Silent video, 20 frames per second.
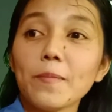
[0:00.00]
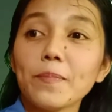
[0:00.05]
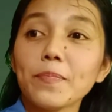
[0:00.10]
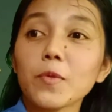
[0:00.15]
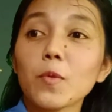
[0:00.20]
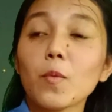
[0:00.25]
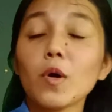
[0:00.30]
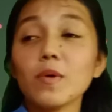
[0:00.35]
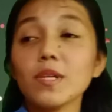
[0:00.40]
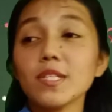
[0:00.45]

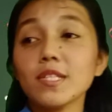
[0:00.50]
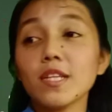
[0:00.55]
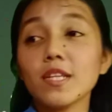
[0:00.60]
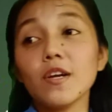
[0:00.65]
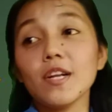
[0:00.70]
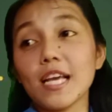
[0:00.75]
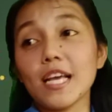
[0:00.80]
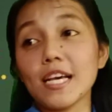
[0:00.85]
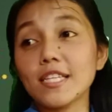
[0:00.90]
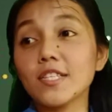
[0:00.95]
What was our
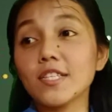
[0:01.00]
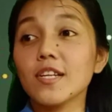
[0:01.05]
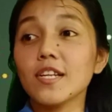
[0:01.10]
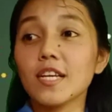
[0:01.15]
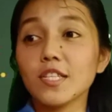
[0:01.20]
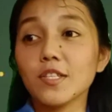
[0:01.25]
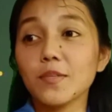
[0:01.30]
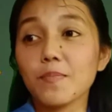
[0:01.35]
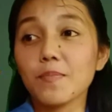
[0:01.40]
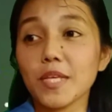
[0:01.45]
lesson
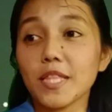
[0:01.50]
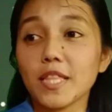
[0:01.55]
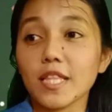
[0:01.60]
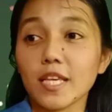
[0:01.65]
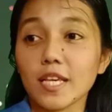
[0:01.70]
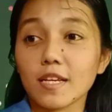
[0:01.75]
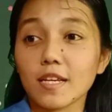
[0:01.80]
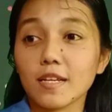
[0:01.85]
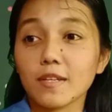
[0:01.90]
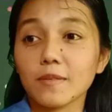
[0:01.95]
last
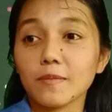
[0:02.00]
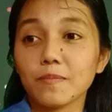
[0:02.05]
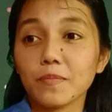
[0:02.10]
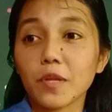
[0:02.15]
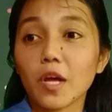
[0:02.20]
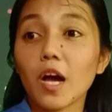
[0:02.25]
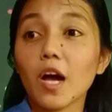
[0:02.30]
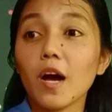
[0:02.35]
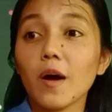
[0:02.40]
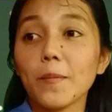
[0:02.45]
meeting?
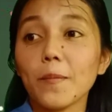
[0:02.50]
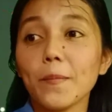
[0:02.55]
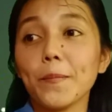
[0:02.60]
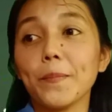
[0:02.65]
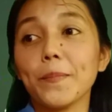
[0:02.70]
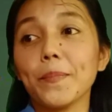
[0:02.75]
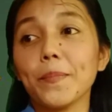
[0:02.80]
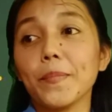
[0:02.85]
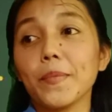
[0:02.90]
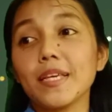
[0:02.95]

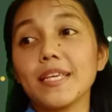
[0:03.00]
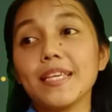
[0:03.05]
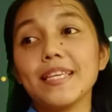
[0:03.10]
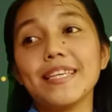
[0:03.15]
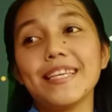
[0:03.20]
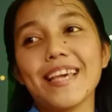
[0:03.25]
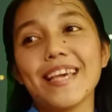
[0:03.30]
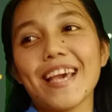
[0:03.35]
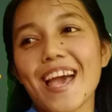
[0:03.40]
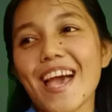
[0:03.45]

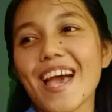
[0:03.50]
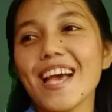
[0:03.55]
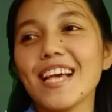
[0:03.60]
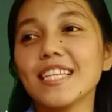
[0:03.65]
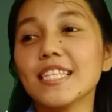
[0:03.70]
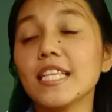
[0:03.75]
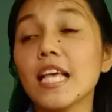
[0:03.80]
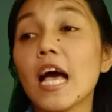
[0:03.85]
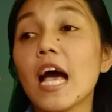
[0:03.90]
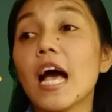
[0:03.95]

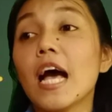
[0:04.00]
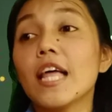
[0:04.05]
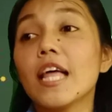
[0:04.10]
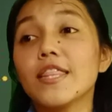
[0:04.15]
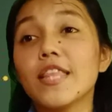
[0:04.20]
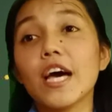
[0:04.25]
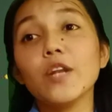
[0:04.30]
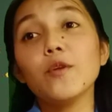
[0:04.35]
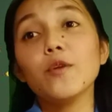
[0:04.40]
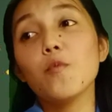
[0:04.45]
Yes,
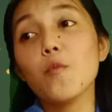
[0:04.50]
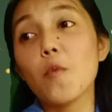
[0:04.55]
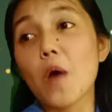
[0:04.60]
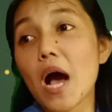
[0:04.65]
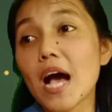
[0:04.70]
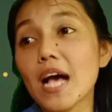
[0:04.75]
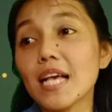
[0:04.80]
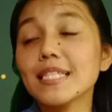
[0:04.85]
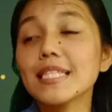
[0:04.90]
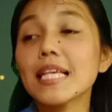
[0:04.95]
that
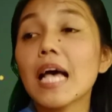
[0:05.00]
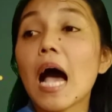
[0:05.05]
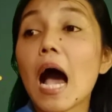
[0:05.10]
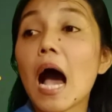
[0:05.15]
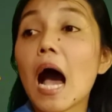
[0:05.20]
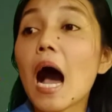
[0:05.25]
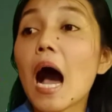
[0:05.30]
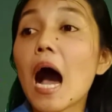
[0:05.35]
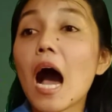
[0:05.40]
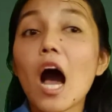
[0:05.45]
was
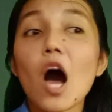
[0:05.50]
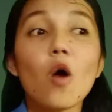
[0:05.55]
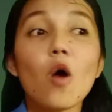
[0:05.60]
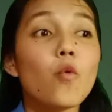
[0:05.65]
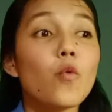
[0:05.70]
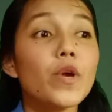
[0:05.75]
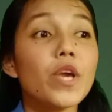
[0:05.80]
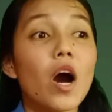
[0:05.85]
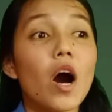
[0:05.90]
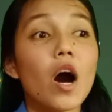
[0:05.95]
how
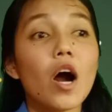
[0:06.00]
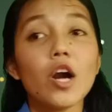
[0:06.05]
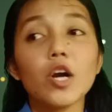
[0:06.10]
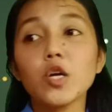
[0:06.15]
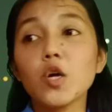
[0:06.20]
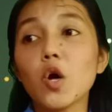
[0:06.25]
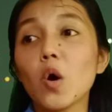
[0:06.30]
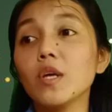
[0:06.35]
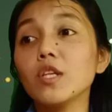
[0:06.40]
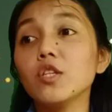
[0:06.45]
we are
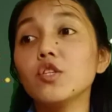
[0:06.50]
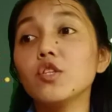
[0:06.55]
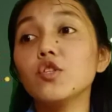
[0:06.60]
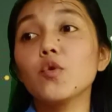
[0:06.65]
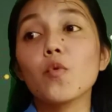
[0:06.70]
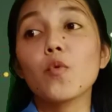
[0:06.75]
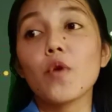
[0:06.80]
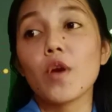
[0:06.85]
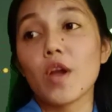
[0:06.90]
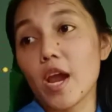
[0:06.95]
going to
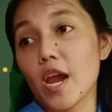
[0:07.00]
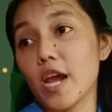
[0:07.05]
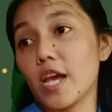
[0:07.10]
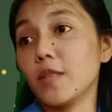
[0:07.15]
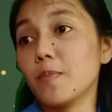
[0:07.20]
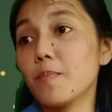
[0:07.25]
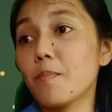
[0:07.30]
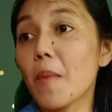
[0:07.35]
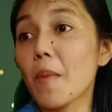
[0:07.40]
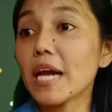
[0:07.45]
create
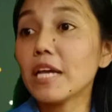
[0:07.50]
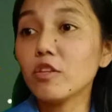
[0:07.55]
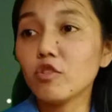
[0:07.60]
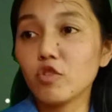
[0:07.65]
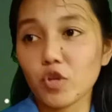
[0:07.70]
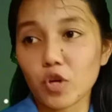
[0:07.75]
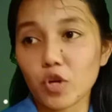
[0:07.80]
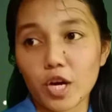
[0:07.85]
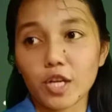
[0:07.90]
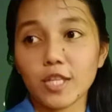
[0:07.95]
pie
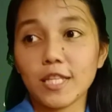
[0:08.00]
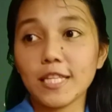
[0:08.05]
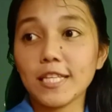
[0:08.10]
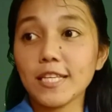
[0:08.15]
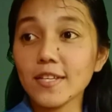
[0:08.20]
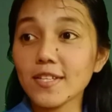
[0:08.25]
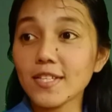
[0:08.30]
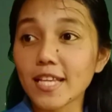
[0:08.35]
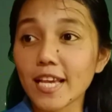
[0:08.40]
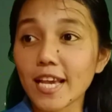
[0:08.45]
chart
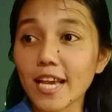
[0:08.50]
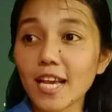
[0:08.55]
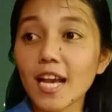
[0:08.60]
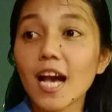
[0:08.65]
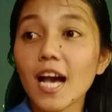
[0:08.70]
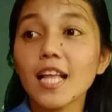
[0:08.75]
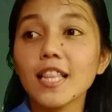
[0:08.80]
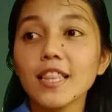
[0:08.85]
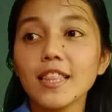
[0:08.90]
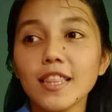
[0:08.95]
using
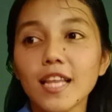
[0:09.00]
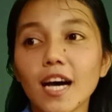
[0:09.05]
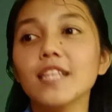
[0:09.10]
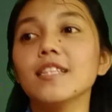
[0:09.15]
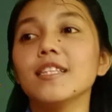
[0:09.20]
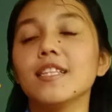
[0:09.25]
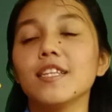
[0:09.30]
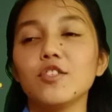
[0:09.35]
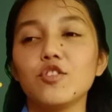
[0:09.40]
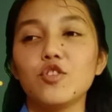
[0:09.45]

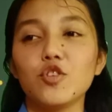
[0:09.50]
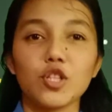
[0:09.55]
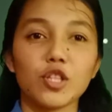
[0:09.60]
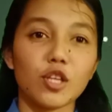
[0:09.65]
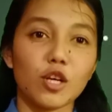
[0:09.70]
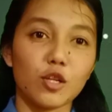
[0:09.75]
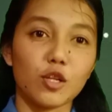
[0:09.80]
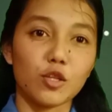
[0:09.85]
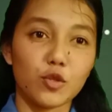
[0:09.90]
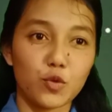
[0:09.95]

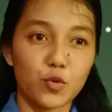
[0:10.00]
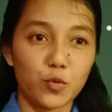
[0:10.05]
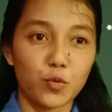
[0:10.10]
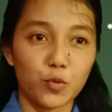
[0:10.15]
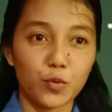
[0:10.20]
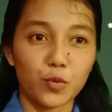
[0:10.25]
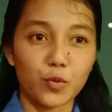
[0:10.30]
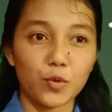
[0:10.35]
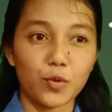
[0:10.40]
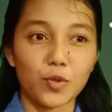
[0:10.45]
non-digital
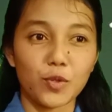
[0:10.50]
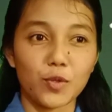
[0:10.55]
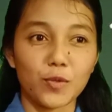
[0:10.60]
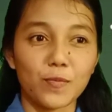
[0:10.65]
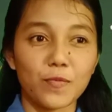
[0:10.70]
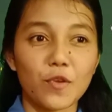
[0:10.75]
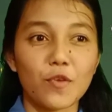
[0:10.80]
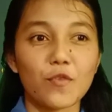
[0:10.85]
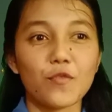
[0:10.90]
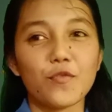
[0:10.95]
tool.
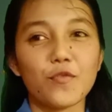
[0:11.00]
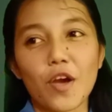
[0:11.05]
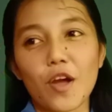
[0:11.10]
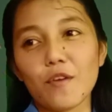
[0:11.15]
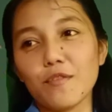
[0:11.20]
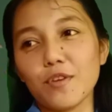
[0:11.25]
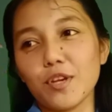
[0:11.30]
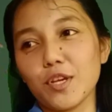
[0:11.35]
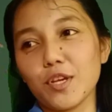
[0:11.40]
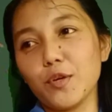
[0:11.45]

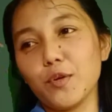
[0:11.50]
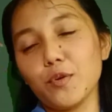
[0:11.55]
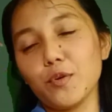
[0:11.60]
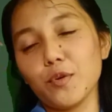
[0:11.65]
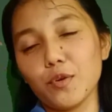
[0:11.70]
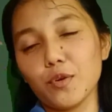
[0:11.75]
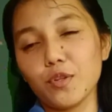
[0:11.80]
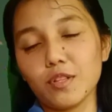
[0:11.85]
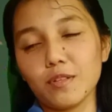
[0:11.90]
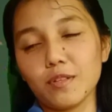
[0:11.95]
Very
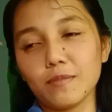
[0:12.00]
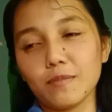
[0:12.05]
good.